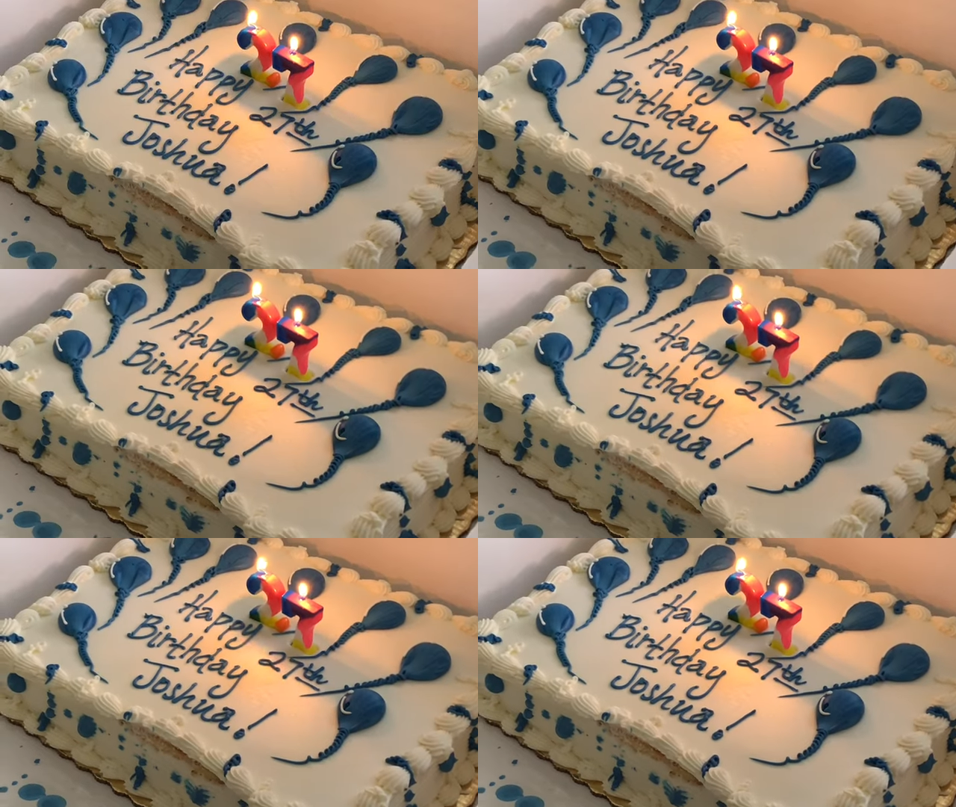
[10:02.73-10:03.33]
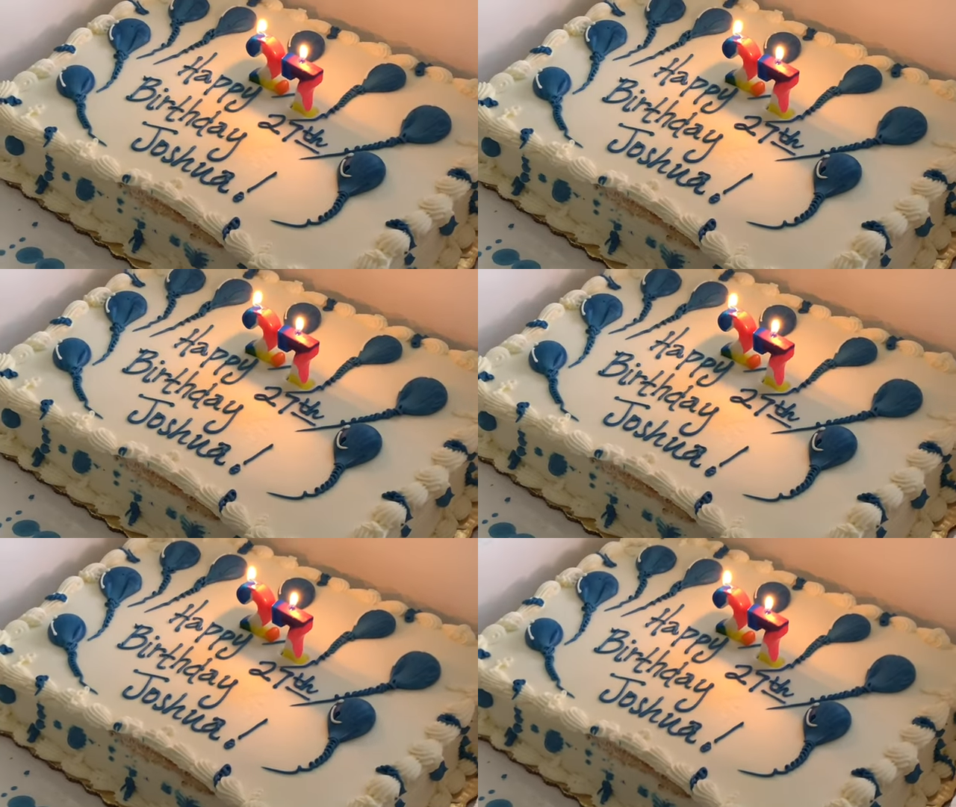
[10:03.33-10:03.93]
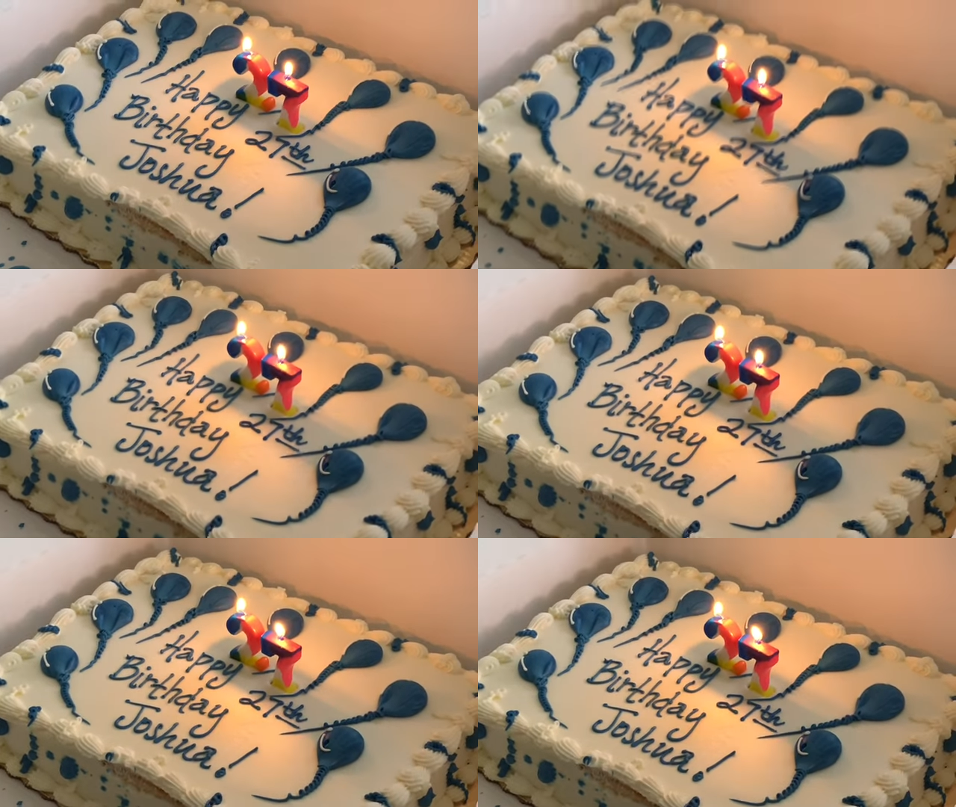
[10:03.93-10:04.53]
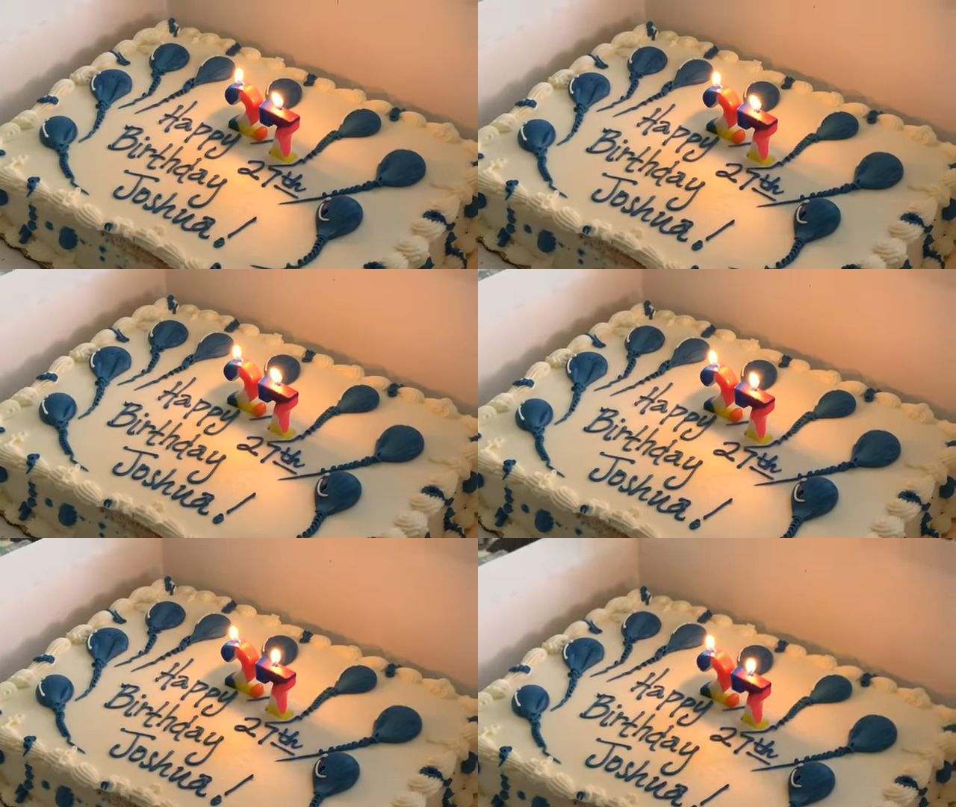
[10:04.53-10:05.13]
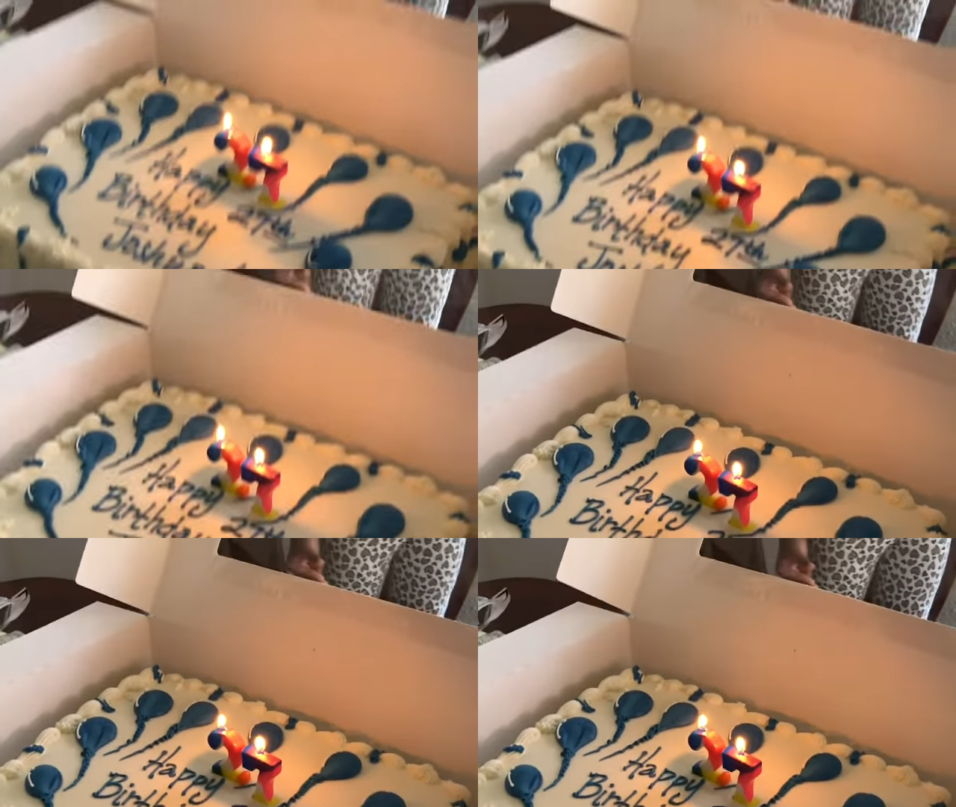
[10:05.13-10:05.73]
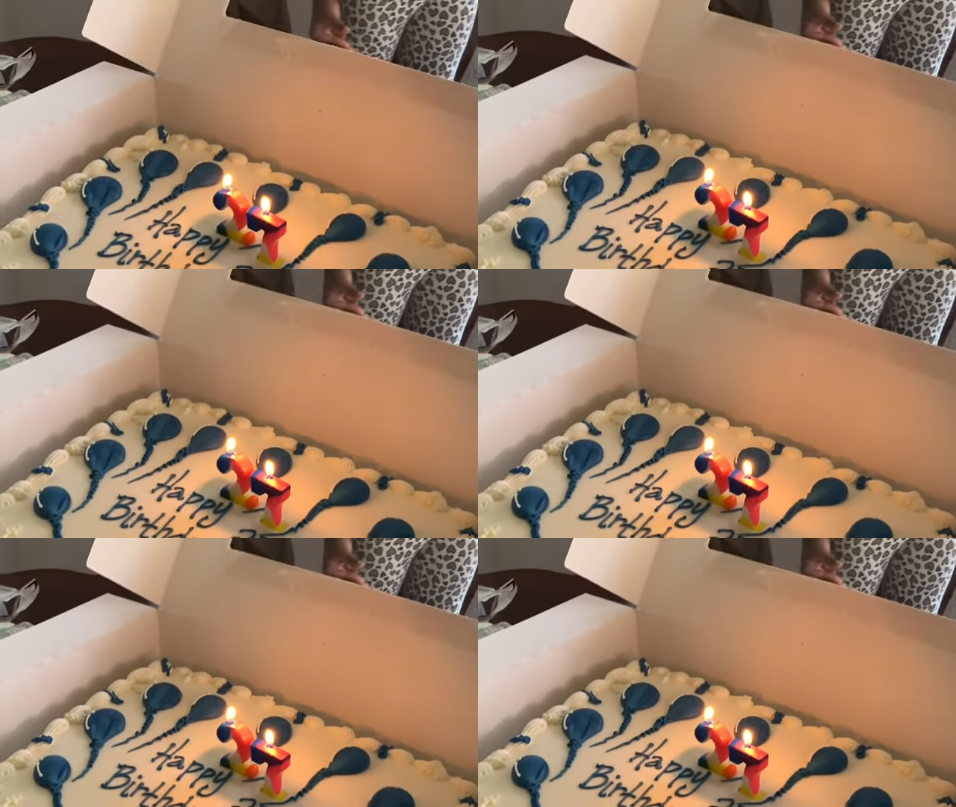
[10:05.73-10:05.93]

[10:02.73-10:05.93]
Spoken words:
No face is visible, so there are no lips to read.